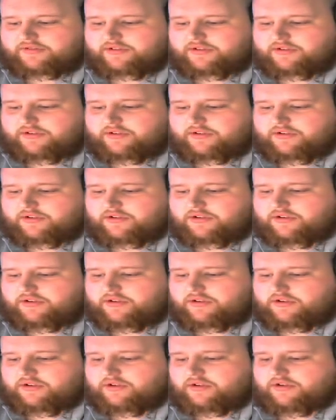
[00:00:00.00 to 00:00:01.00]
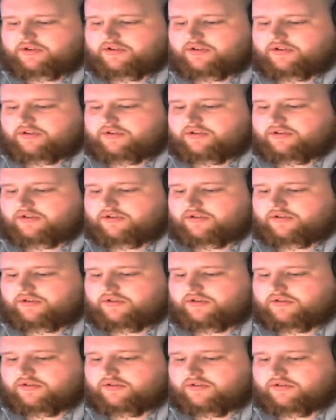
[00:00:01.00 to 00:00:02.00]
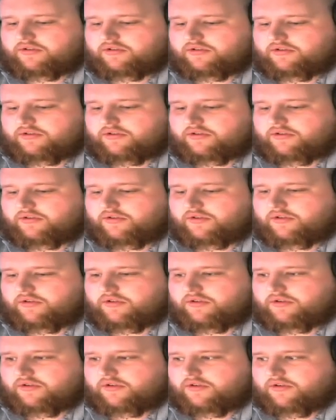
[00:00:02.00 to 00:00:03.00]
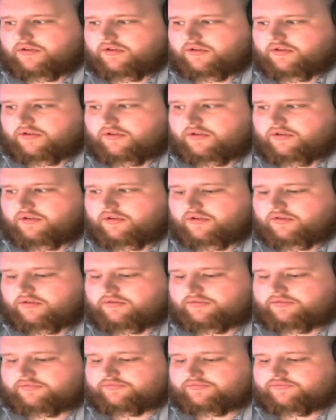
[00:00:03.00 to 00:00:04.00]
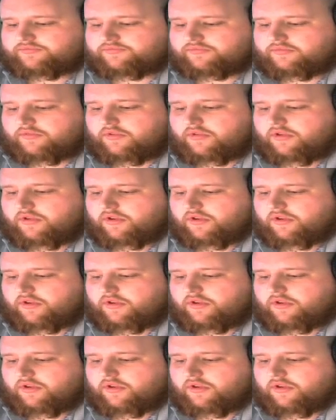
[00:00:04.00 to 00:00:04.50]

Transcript: (no one is talking)